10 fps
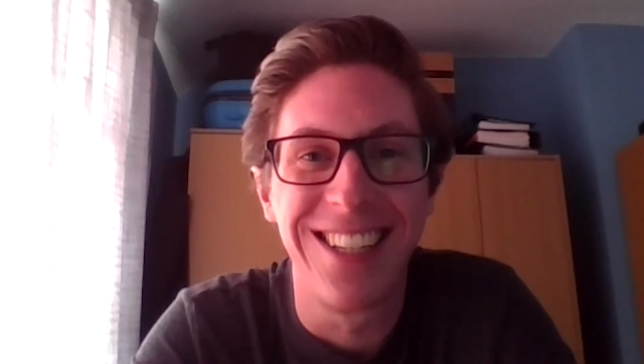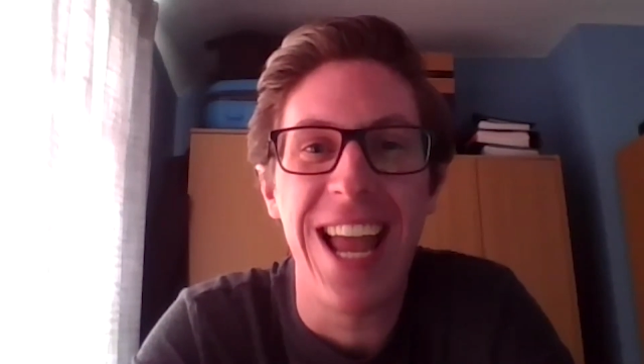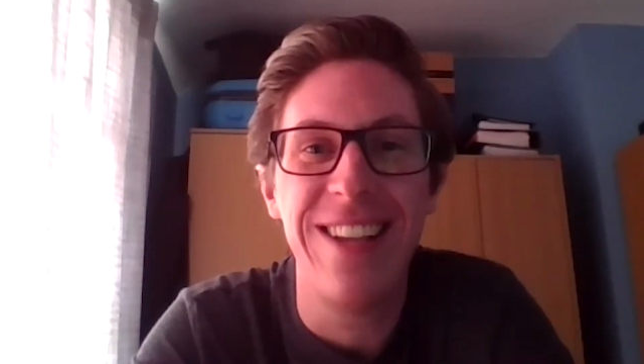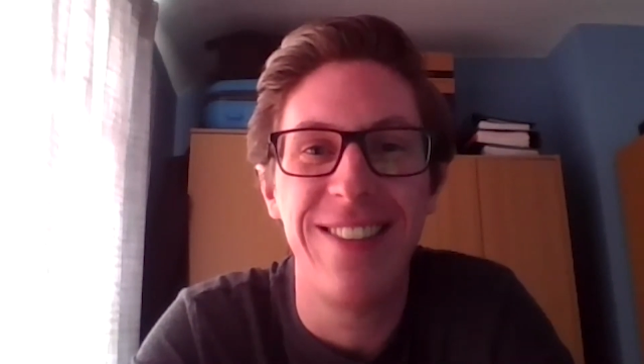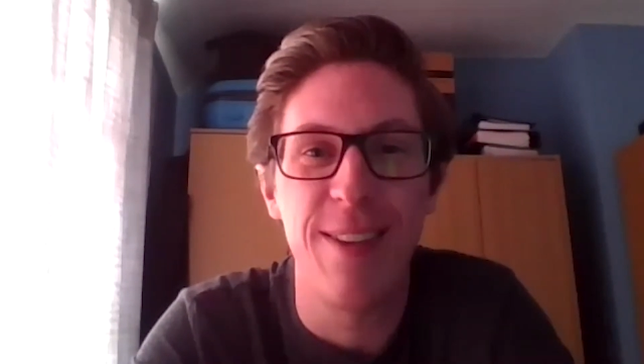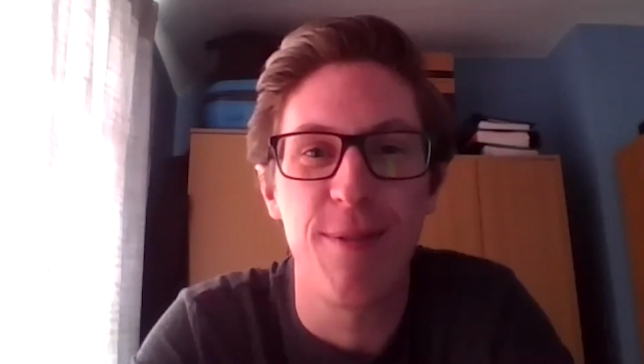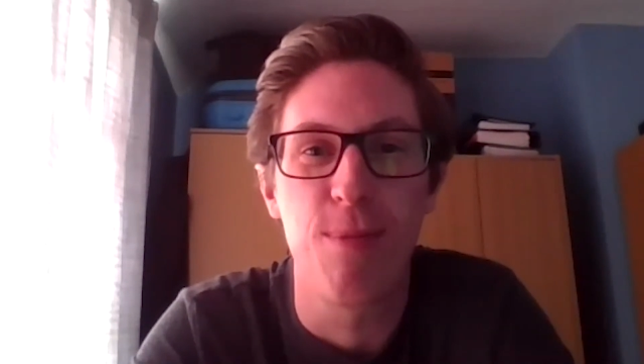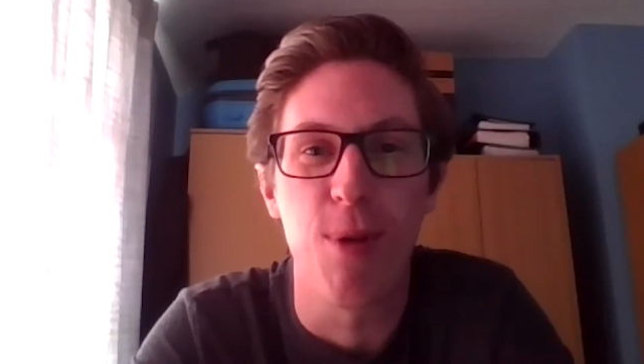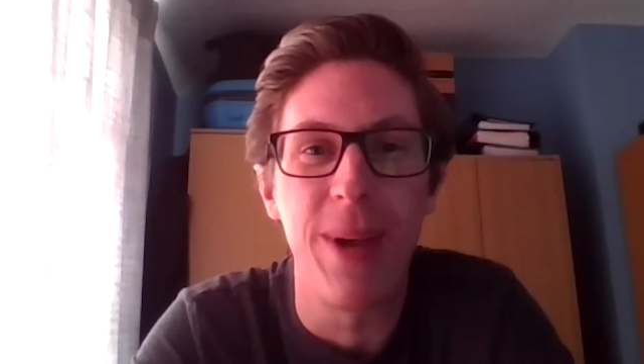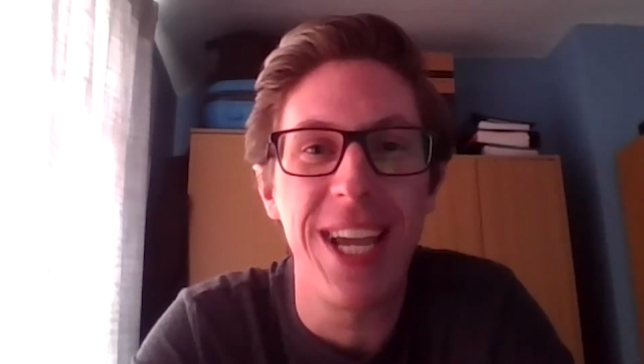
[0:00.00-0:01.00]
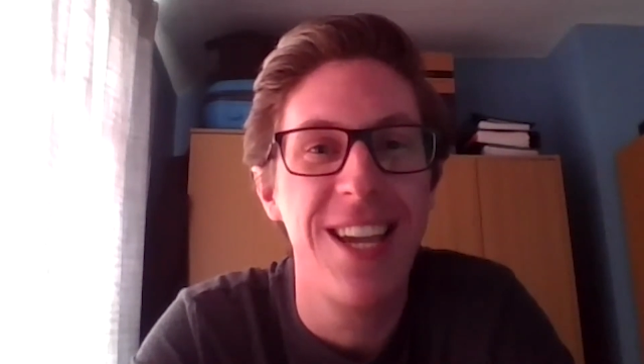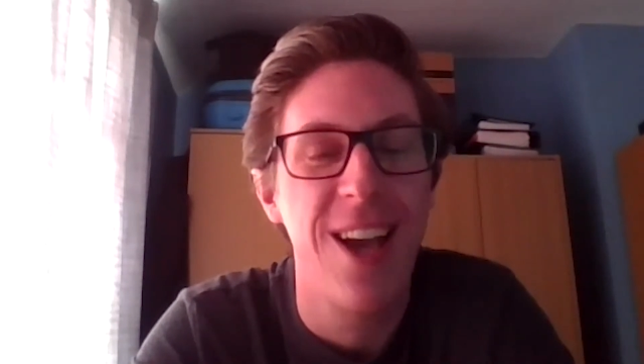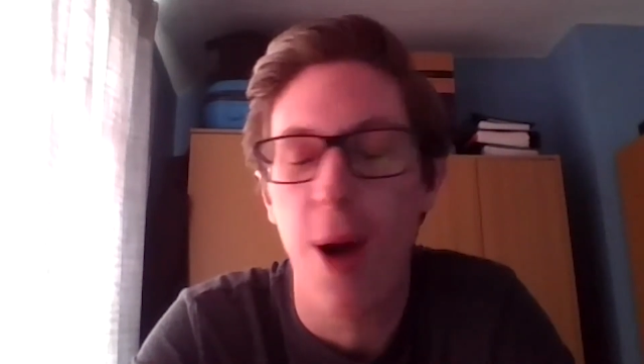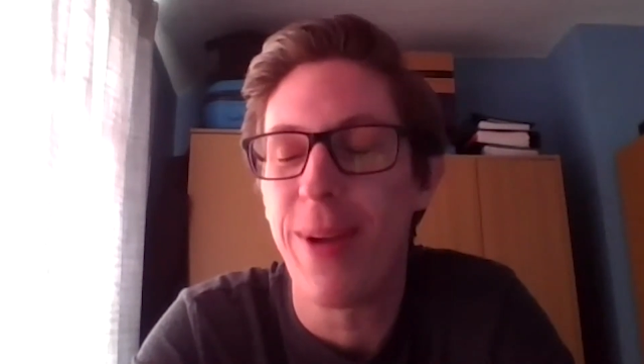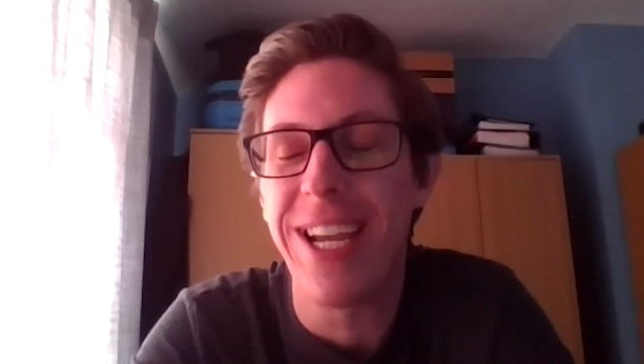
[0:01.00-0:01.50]
A native Brummie,
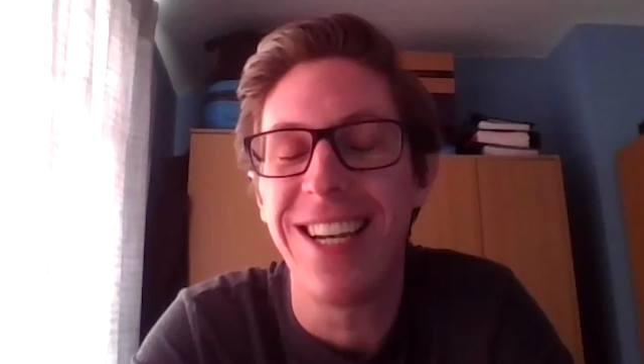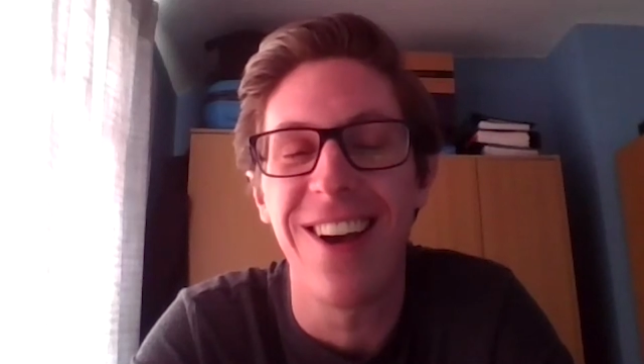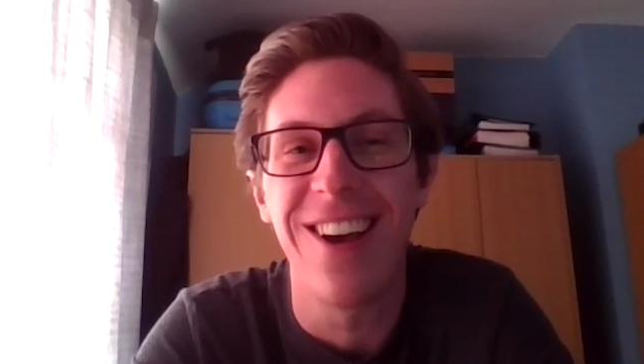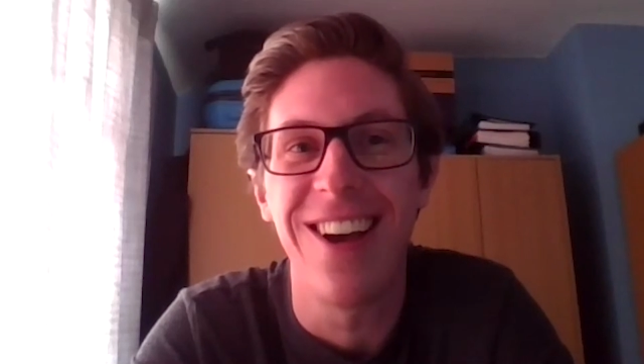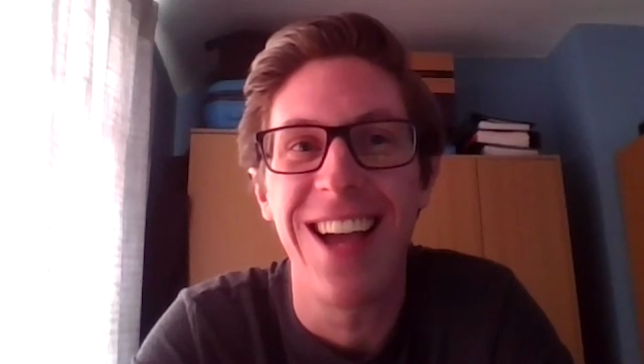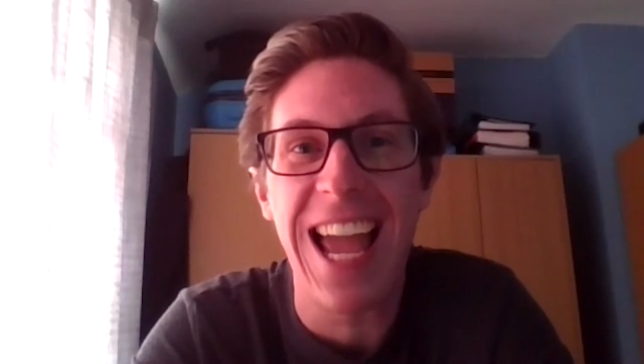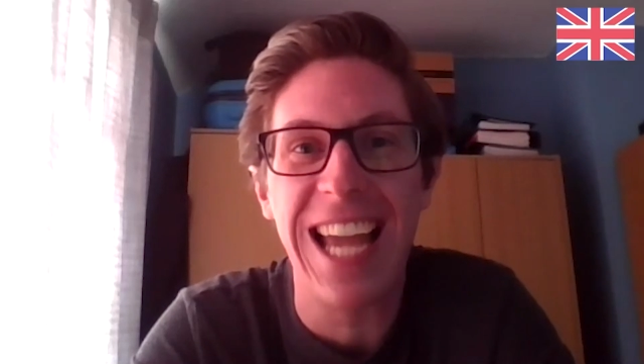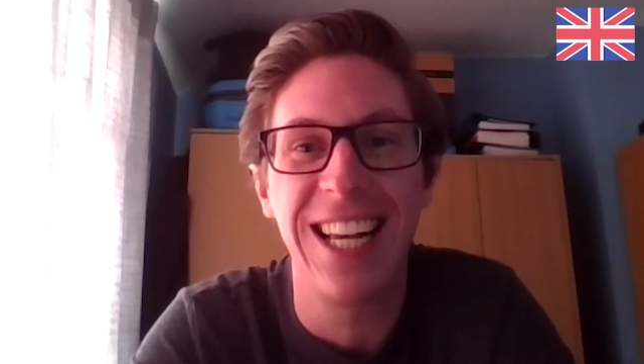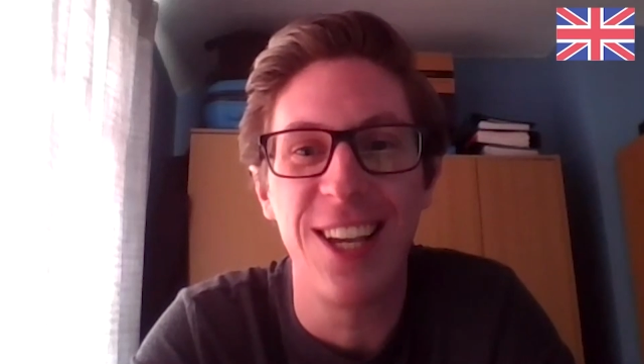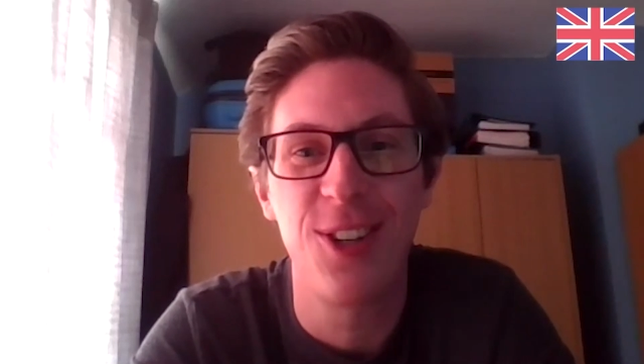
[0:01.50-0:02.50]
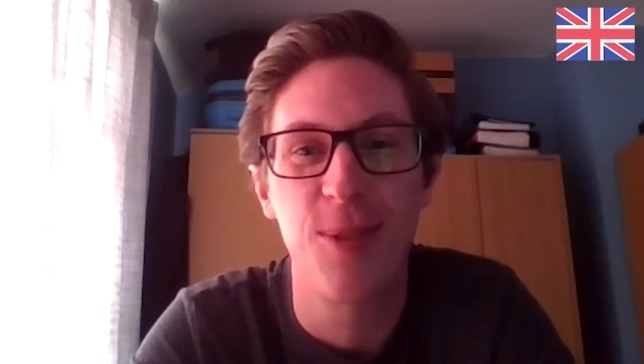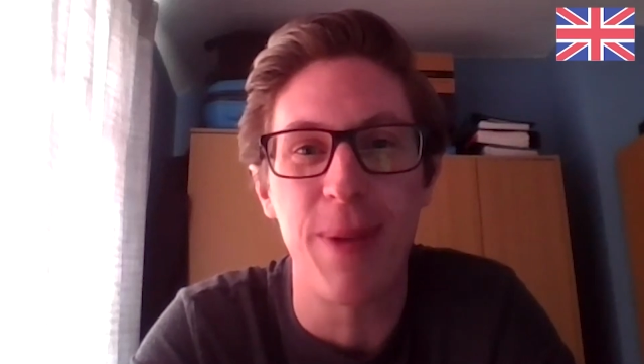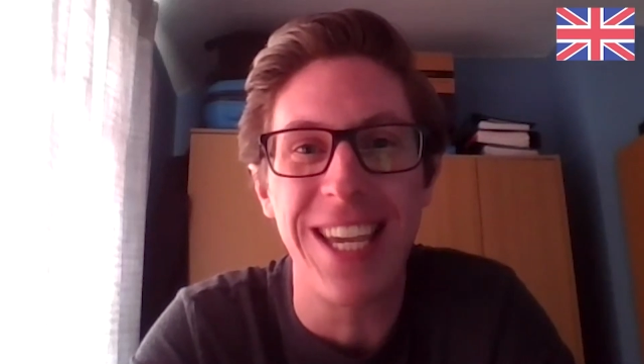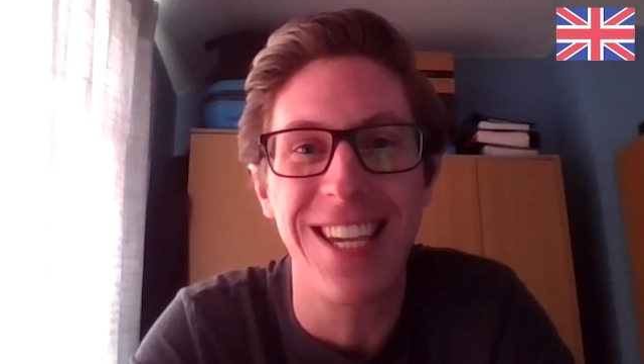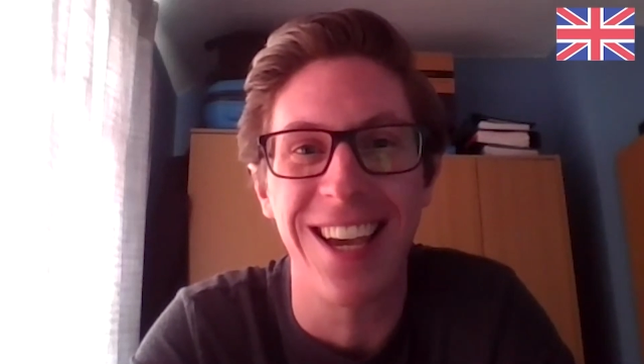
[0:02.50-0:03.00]
English
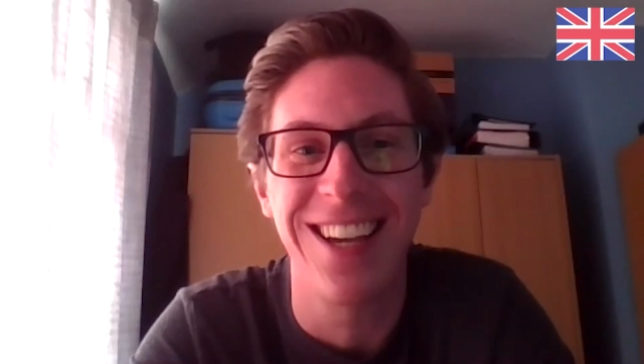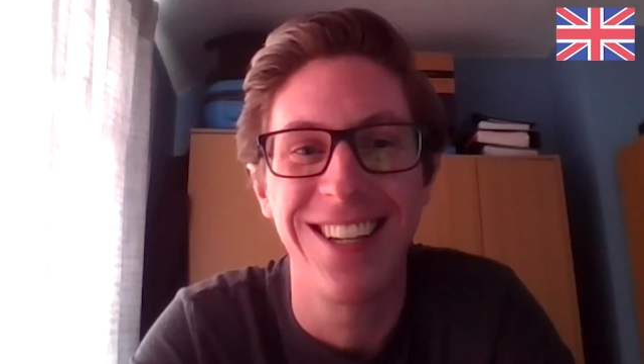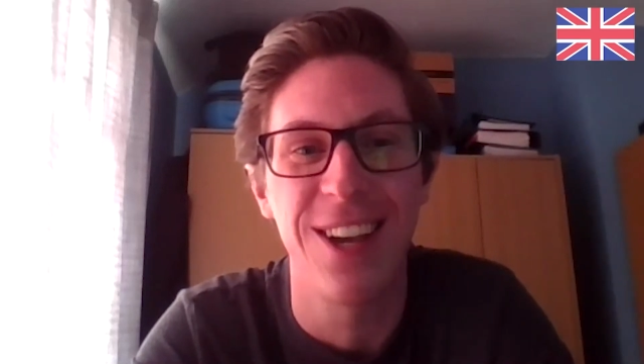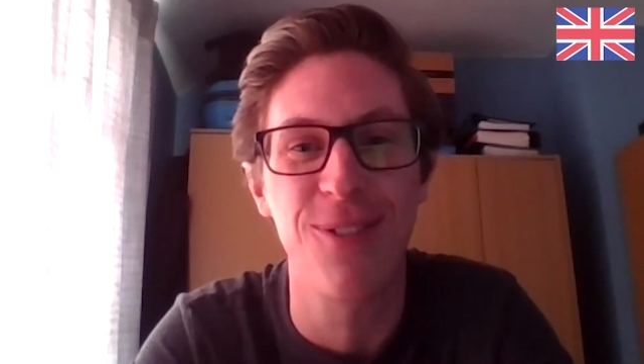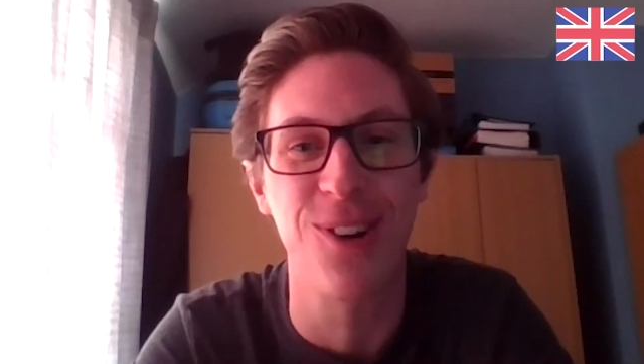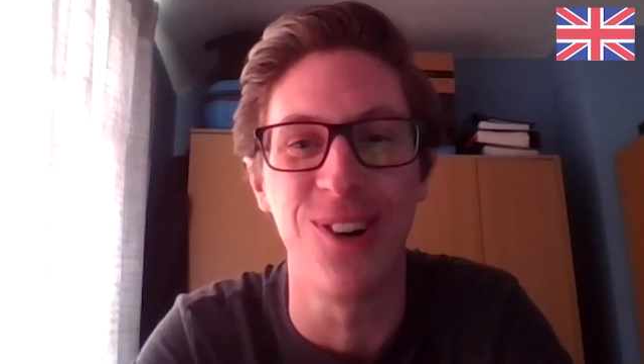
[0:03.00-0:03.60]
speaker, of